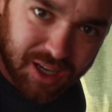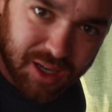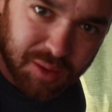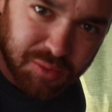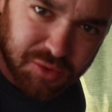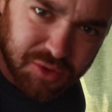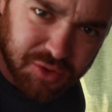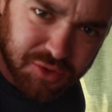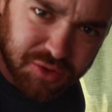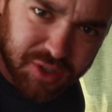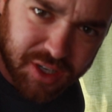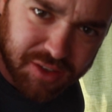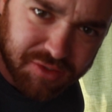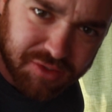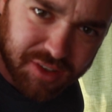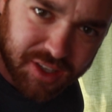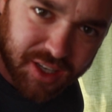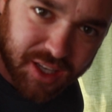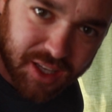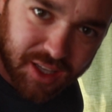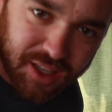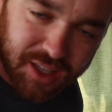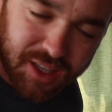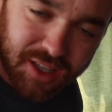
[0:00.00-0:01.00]
So dry
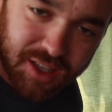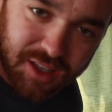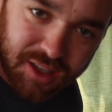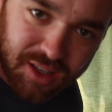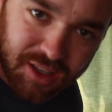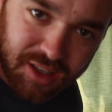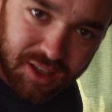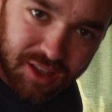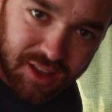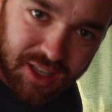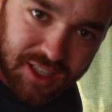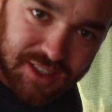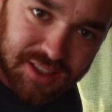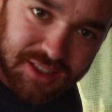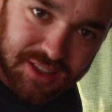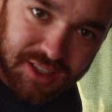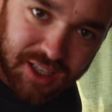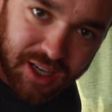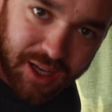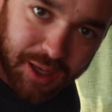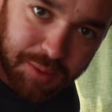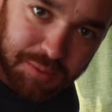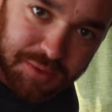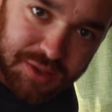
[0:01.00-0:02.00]
fit it lots of
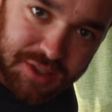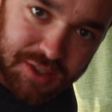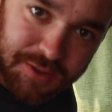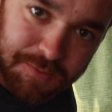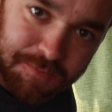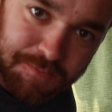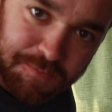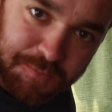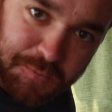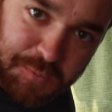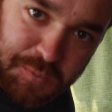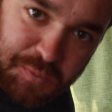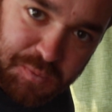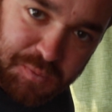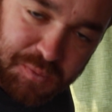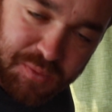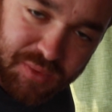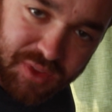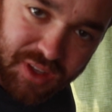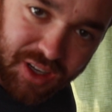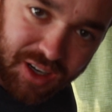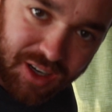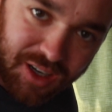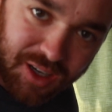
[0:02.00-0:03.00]
times
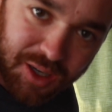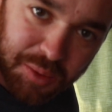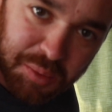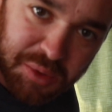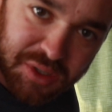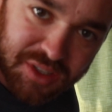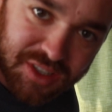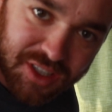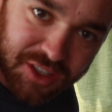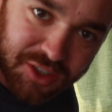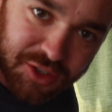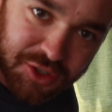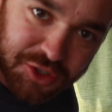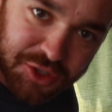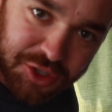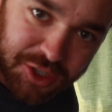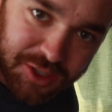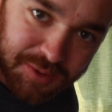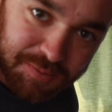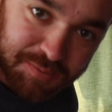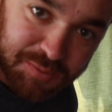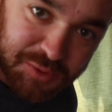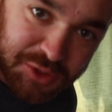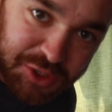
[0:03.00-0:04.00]
until you're
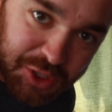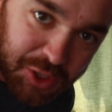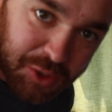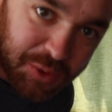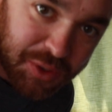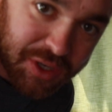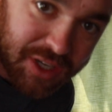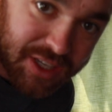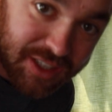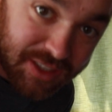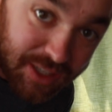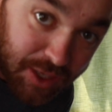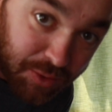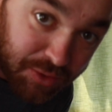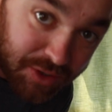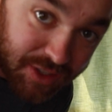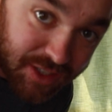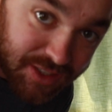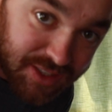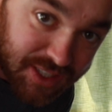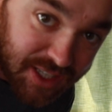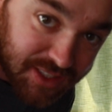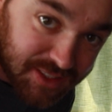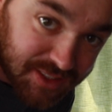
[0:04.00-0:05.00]
sure. So now we're
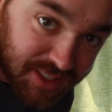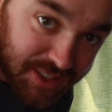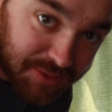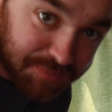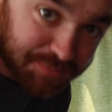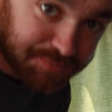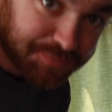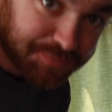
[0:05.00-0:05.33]
going to test it